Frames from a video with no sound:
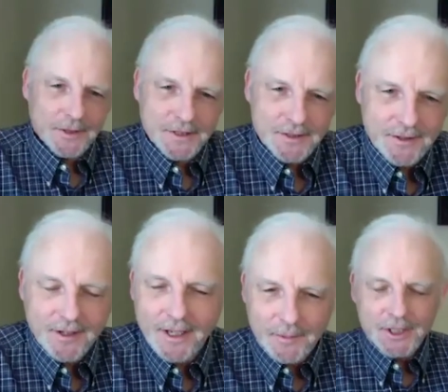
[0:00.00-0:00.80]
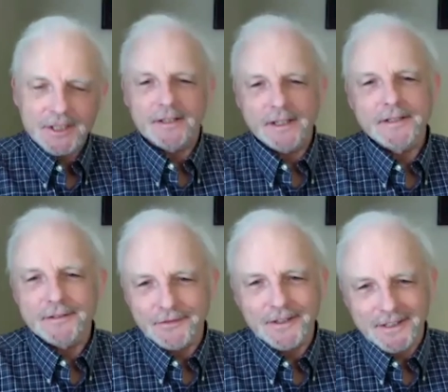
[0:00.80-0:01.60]
were describing your
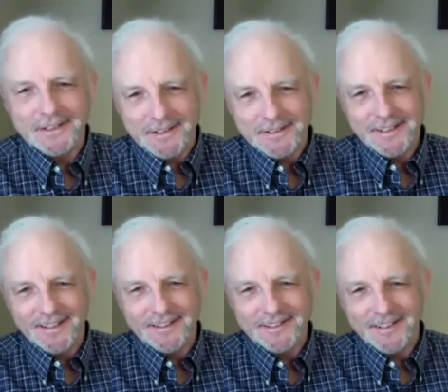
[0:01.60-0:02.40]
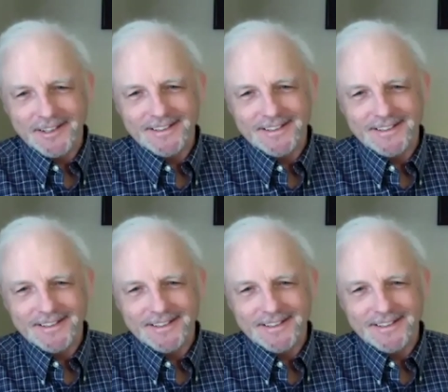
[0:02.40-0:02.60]
inner fish, it sounds like.